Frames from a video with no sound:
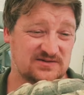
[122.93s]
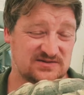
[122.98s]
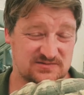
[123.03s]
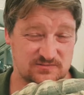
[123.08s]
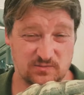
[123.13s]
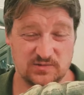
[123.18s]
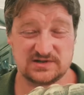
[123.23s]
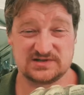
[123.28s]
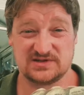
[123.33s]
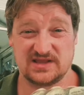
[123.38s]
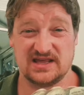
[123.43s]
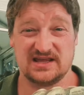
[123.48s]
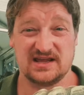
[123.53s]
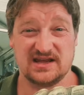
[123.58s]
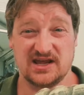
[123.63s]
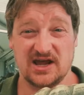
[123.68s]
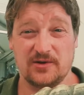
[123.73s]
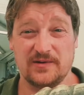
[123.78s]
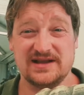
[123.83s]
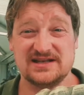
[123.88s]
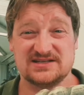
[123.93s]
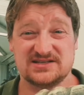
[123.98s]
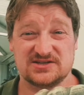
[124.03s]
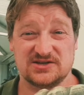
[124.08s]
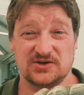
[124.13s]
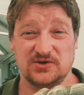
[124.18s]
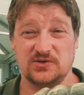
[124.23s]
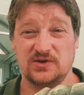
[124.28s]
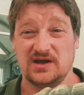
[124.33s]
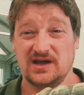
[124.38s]
which they can go
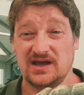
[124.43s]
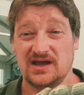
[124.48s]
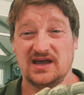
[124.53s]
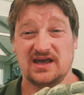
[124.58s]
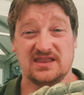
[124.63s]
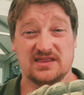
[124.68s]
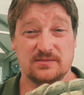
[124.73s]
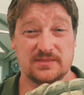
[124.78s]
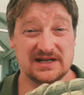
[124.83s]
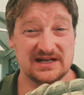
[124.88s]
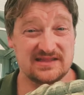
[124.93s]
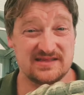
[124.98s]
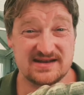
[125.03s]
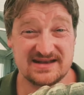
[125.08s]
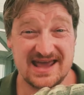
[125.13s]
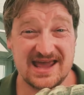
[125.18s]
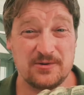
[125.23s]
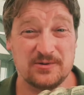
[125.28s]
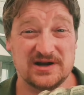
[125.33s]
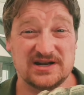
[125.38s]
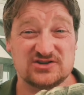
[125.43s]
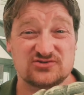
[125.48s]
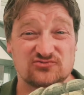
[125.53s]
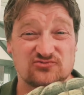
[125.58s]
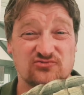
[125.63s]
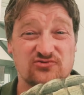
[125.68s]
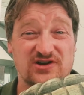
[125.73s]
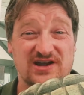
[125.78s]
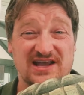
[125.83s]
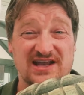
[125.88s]
into in the middle of the day when it's
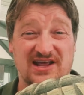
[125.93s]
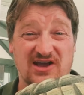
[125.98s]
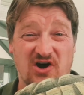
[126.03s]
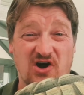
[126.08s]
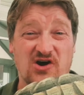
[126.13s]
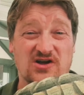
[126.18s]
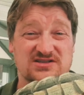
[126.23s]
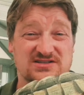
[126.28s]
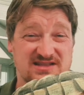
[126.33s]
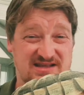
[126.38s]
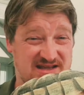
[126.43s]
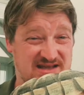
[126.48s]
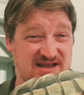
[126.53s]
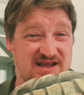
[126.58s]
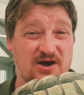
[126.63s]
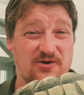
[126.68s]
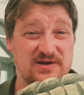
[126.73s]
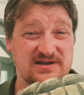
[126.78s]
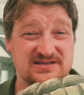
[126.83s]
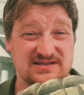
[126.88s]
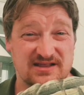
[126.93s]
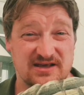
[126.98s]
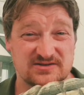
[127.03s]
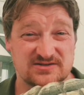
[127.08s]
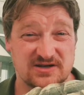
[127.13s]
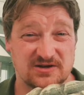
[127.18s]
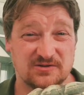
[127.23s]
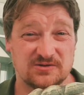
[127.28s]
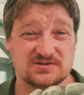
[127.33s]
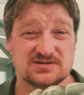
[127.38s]
really hot. So they can go into those
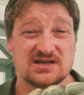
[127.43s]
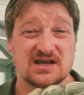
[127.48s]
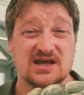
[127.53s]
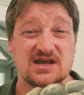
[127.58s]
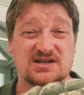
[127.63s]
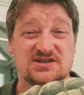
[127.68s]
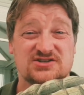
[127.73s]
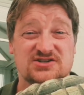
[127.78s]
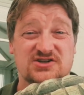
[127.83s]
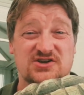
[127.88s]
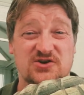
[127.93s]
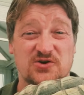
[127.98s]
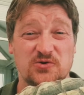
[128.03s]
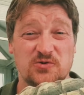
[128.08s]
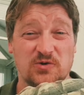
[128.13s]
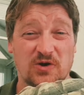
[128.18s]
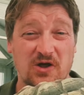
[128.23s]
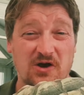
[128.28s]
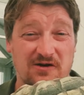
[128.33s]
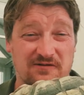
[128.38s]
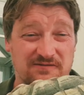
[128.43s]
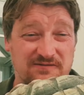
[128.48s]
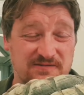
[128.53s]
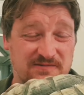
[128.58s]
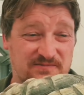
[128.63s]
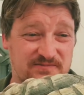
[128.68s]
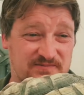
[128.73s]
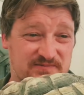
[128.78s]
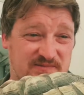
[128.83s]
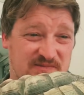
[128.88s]
holes to cool off.
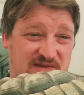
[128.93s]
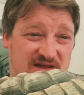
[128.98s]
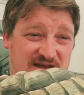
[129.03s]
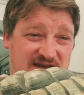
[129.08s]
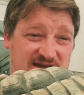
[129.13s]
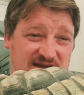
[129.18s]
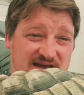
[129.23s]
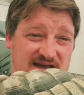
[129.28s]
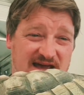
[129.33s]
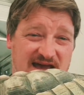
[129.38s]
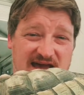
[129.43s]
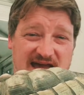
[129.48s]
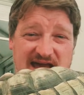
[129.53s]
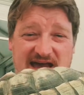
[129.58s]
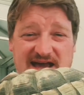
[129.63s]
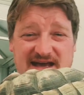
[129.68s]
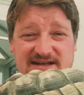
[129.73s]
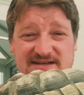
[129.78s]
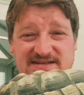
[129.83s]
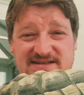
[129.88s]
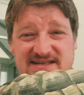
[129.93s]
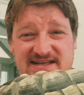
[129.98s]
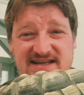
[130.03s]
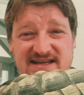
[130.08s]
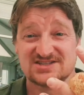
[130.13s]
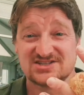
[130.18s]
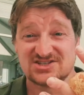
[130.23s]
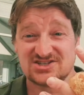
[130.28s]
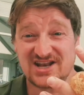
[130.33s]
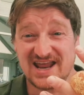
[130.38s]
And
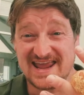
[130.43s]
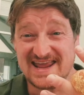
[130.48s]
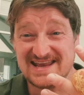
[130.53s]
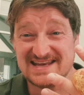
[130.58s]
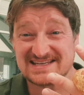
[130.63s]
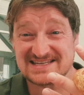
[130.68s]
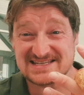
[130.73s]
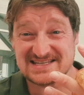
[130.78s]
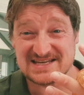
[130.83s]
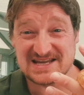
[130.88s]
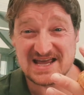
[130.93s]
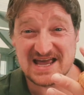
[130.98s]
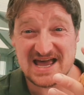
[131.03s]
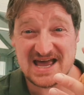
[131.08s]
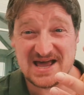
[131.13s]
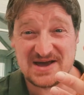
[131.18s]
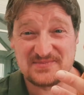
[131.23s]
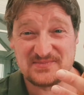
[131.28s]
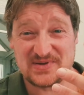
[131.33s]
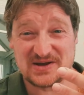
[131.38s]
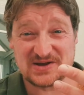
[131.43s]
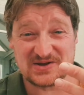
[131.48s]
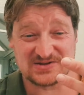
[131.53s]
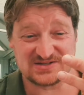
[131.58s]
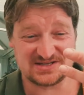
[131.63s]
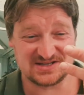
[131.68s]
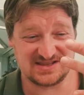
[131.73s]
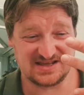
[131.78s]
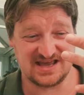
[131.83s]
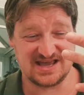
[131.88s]
snakes,
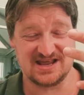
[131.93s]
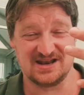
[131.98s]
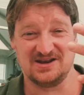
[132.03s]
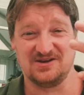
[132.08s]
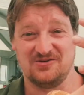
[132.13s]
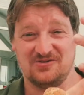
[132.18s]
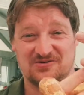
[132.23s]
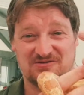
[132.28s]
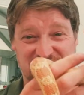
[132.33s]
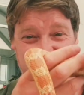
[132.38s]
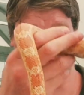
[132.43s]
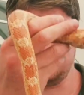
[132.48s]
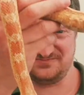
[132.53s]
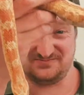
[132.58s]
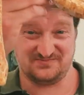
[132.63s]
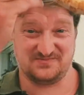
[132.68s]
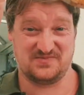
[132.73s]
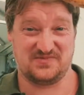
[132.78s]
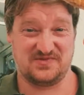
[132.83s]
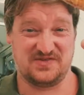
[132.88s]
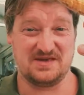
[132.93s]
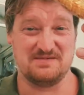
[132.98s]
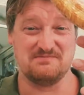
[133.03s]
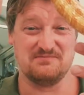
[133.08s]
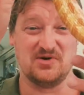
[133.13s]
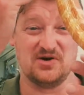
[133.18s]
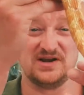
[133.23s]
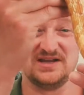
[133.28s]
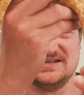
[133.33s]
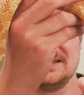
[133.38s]
because of their long, thin
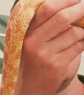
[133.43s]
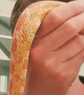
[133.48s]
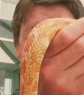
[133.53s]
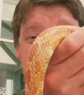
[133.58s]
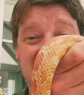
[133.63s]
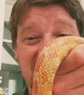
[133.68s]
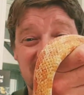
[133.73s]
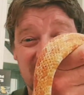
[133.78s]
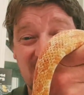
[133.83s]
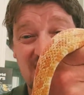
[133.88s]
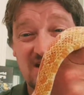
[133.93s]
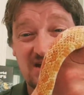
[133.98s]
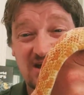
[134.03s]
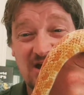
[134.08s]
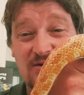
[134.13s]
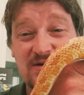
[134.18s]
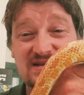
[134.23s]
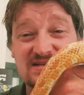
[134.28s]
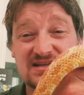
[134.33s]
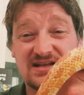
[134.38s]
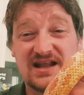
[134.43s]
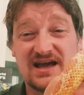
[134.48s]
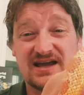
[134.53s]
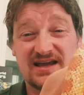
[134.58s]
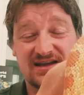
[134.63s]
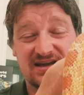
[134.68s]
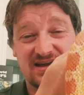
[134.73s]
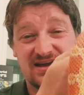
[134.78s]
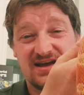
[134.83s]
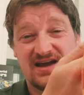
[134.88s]
bodies, they can go into like